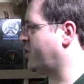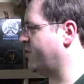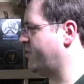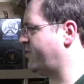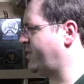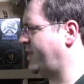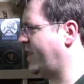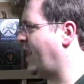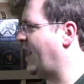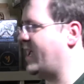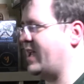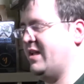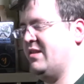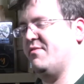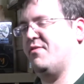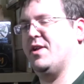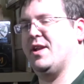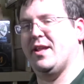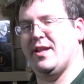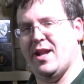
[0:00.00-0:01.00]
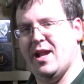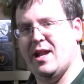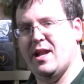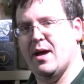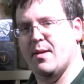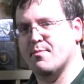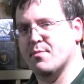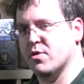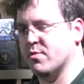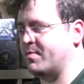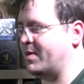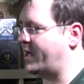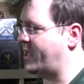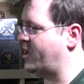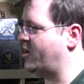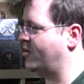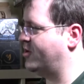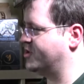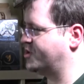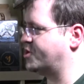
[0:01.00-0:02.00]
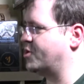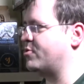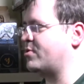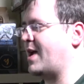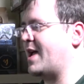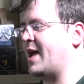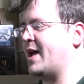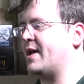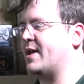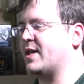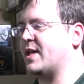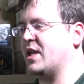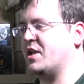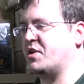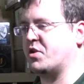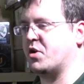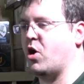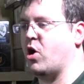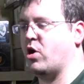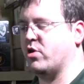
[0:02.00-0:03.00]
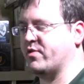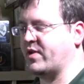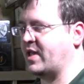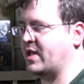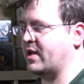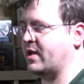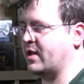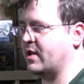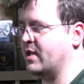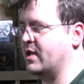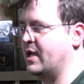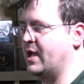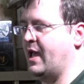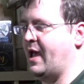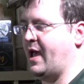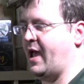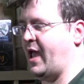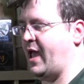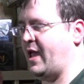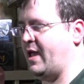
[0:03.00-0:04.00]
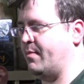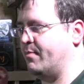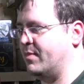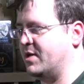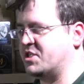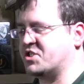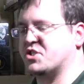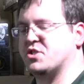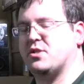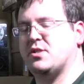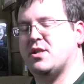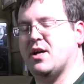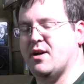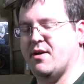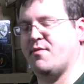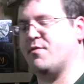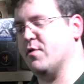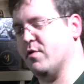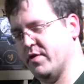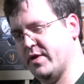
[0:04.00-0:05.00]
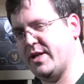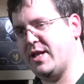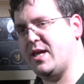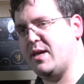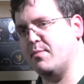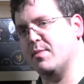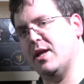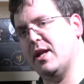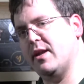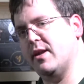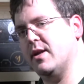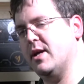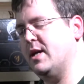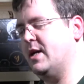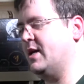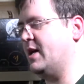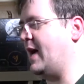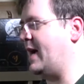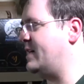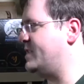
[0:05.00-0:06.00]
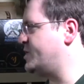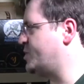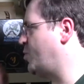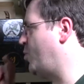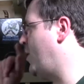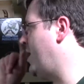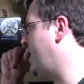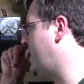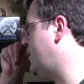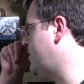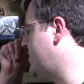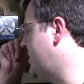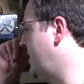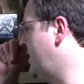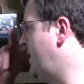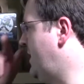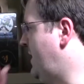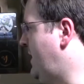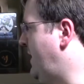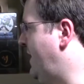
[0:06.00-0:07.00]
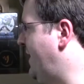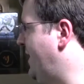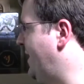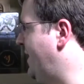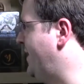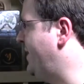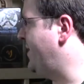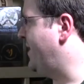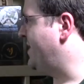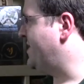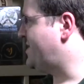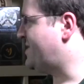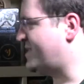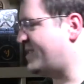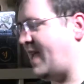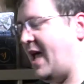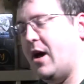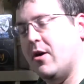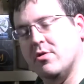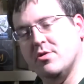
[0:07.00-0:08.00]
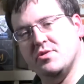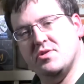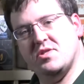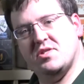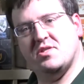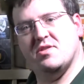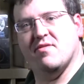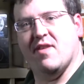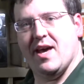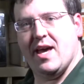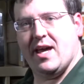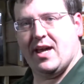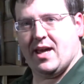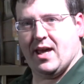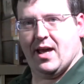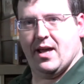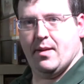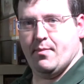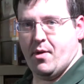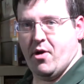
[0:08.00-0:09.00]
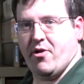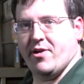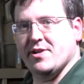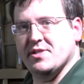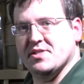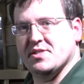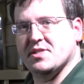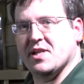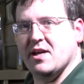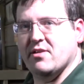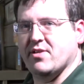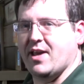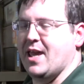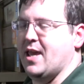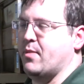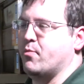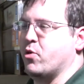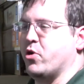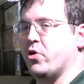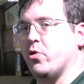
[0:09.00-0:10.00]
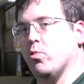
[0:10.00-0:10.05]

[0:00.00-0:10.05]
are nigh infinite in number, but he also can call in a much tougher demon as well. This sounds like an American-style game where